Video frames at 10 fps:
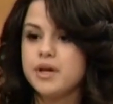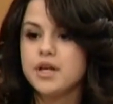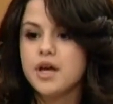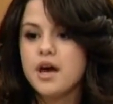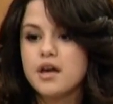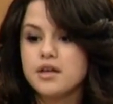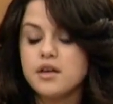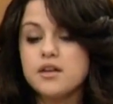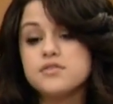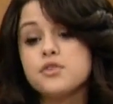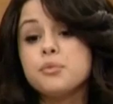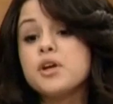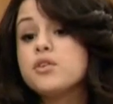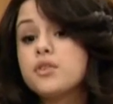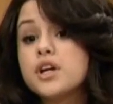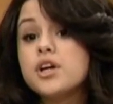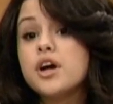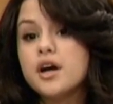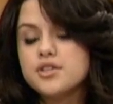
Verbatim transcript: But uh, as for my career,